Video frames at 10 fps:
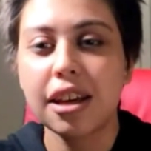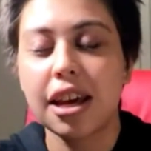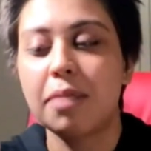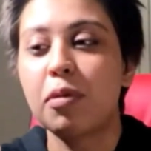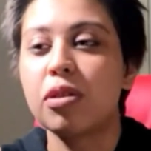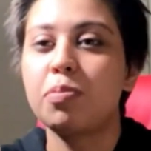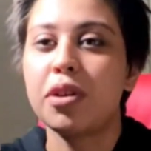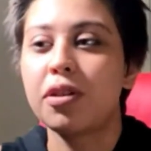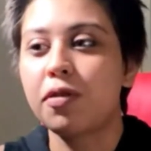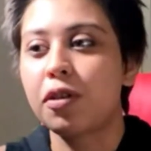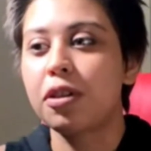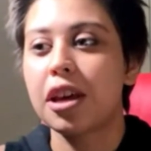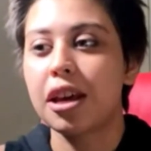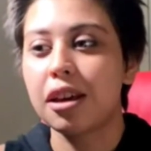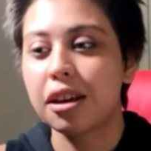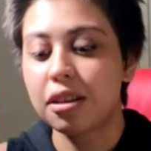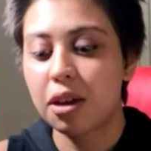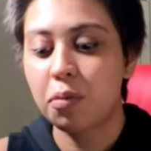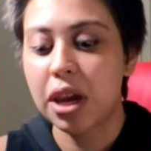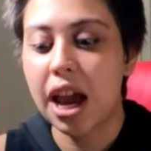and most beautiful thing
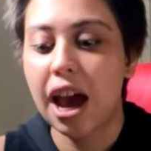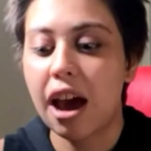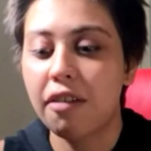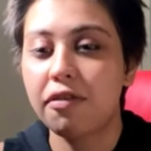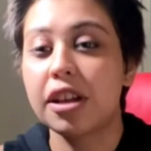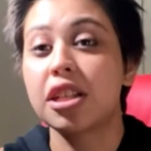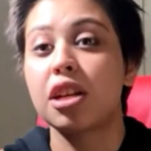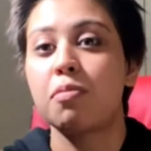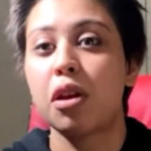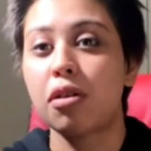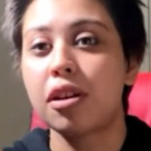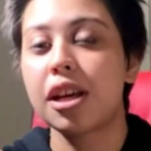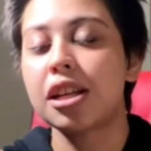that we have is community.